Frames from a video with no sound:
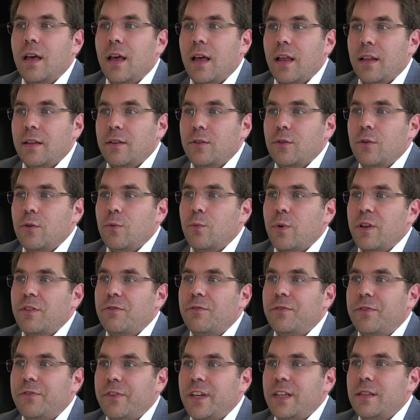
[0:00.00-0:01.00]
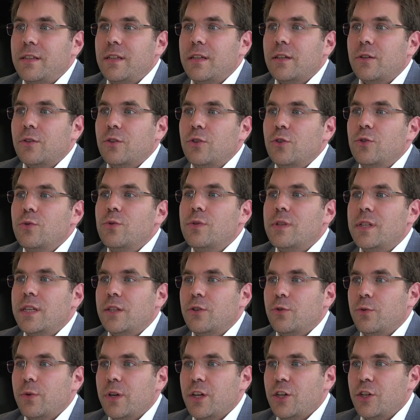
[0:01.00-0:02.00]
And so, when facing a new
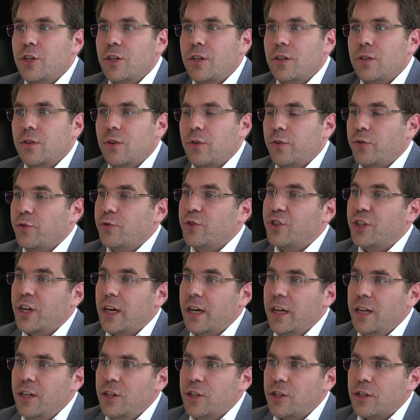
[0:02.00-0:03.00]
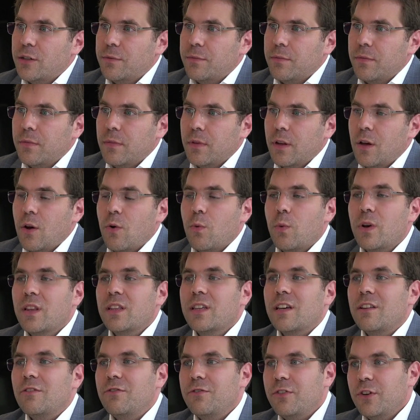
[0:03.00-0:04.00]
situation or new challenge,
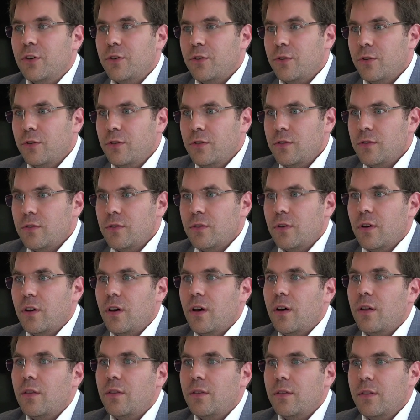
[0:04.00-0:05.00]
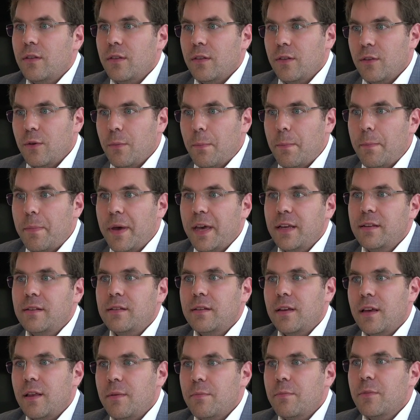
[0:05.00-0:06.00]
one can focus on the
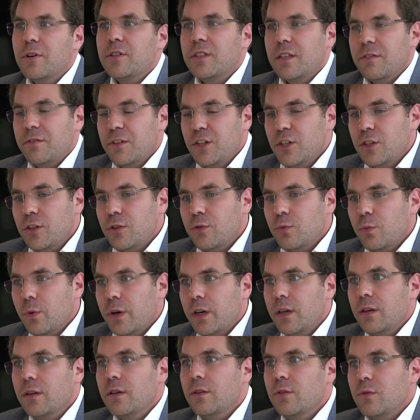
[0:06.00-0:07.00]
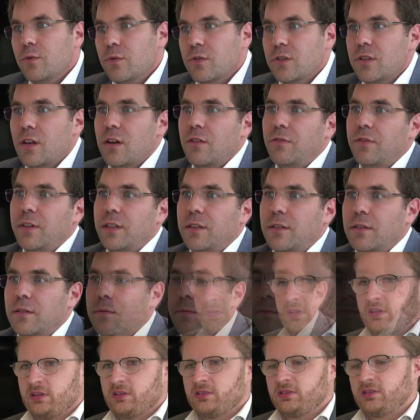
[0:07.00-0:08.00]
best and most efficient way to solve it.
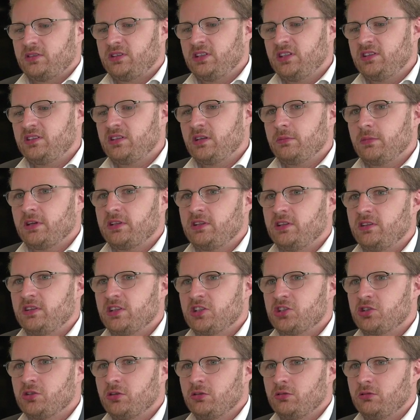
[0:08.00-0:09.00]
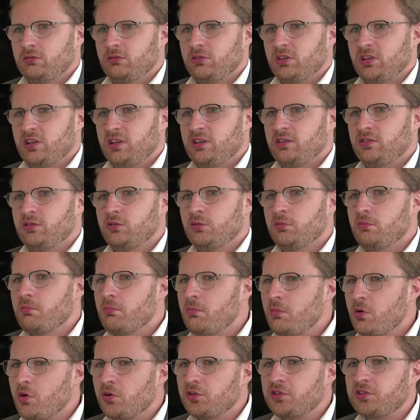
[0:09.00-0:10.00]
Systematization is the
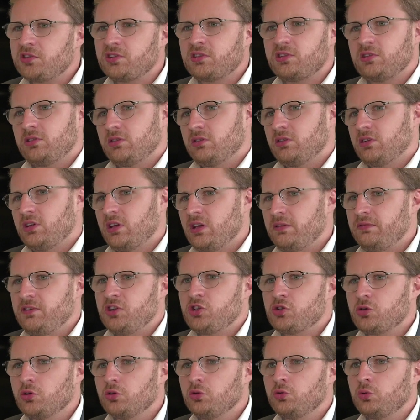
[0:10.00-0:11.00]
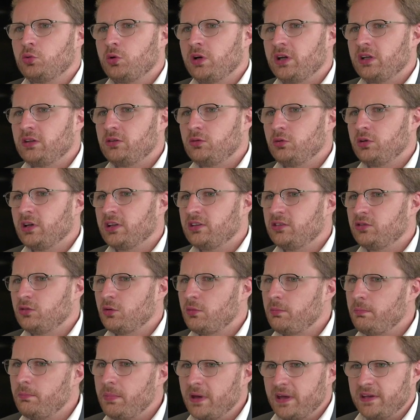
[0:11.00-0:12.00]
most efficient way to get
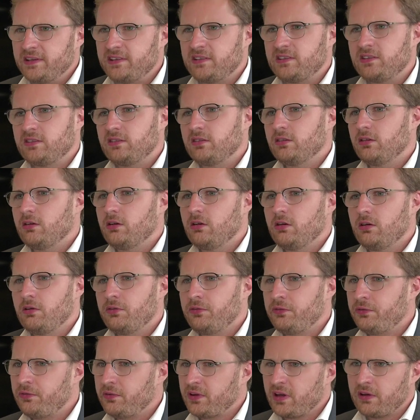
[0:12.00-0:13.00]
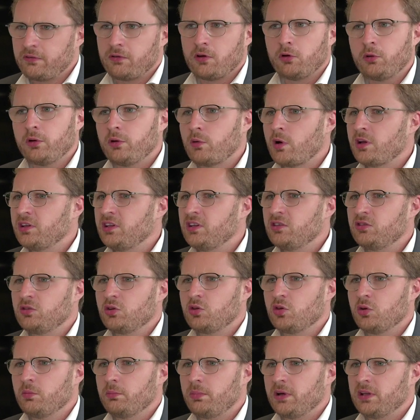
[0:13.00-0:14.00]
the best of everyone in
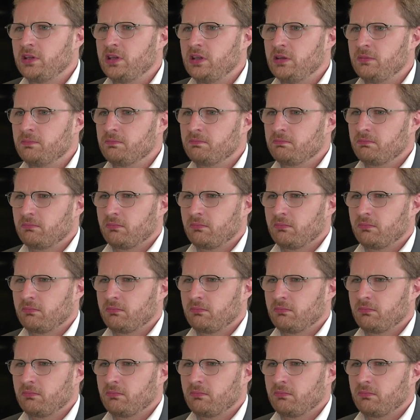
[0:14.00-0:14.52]
the company.